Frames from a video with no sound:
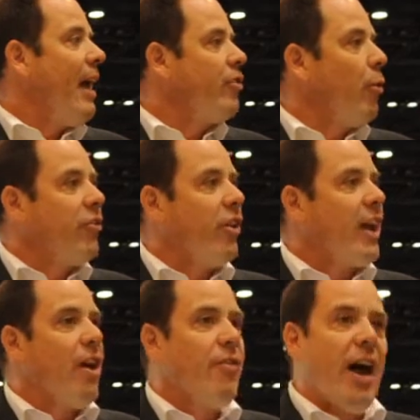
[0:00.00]
So as a
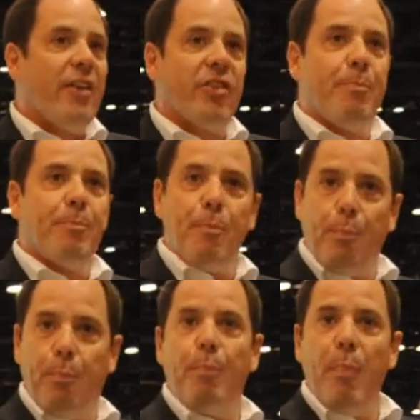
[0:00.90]
kind of
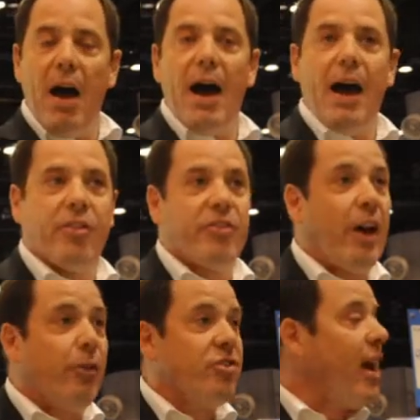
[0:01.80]
as a
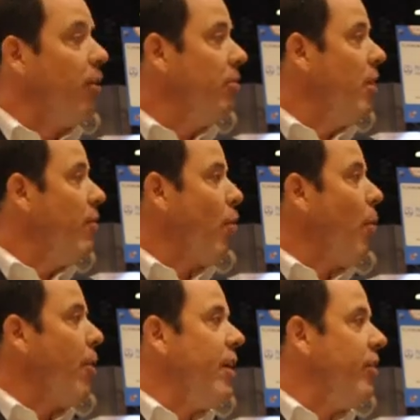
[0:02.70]
sales channel for
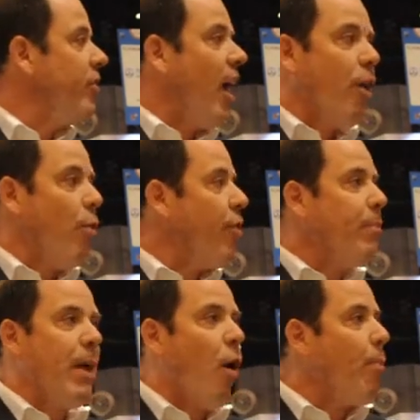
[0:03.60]
operators, I don't think
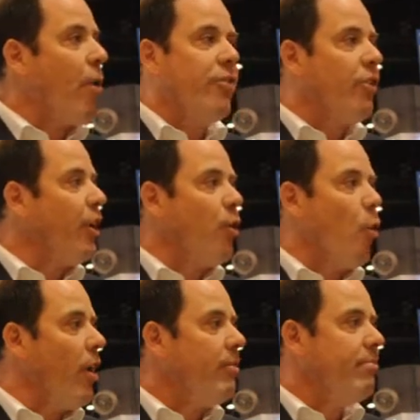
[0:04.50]
operators can
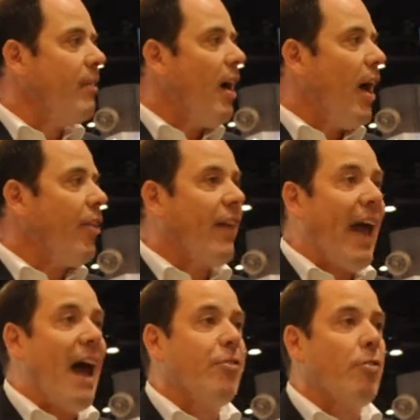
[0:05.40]
ignore it. I think they
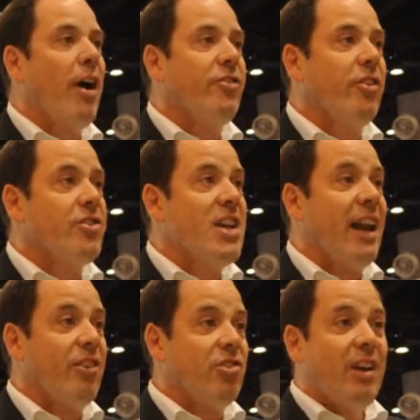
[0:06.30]
have to rise to the
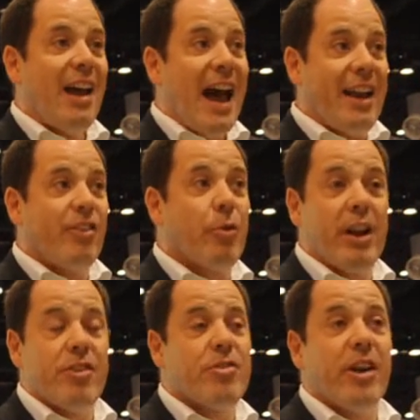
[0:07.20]
challenge, and it's
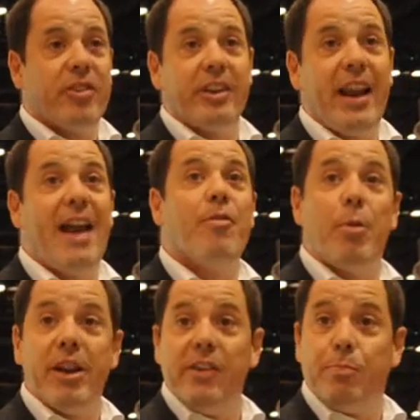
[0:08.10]
really interesting that
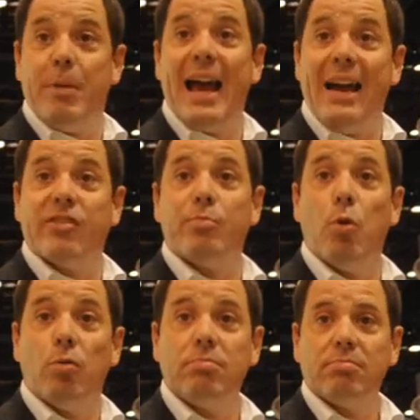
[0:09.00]
everybody is big and small.